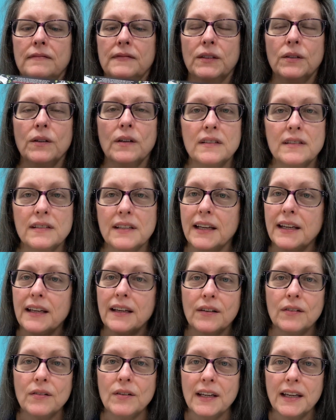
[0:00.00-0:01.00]
So I was like,
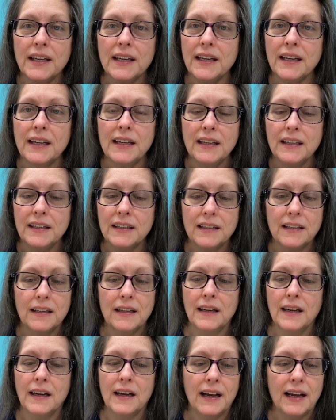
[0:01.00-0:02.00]
okay.
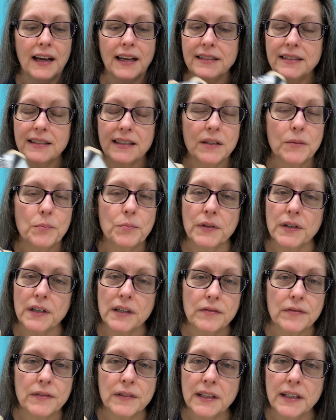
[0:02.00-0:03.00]
I said a prayer
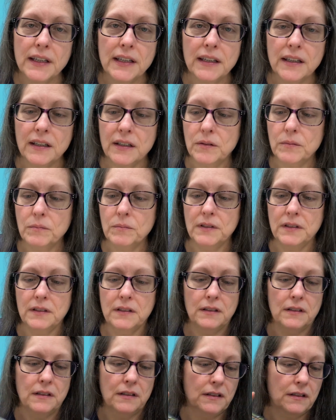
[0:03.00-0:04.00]
for him
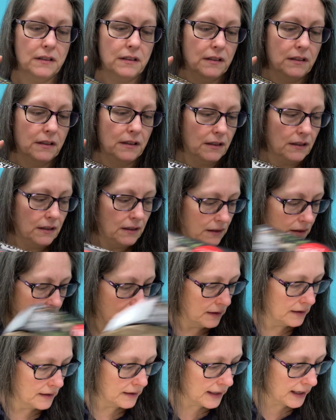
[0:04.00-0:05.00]

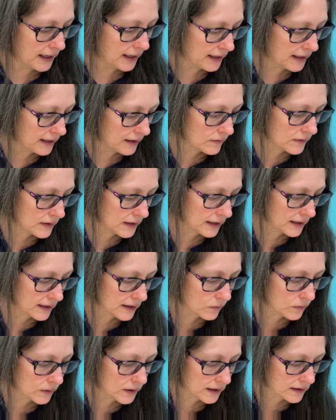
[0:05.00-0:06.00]
that evening. I
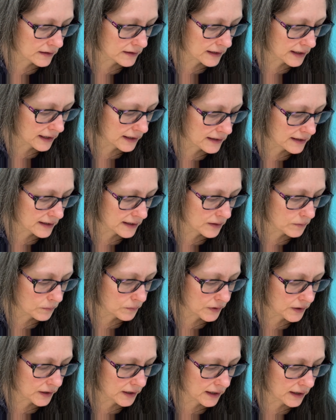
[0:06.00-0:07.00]
went outside, said a
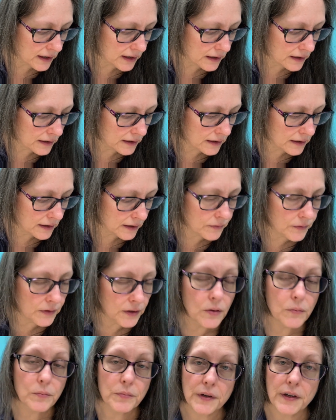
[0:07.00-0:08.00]
prayer, a
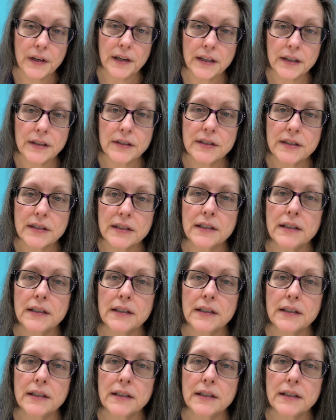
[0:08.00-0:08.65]
few prayers.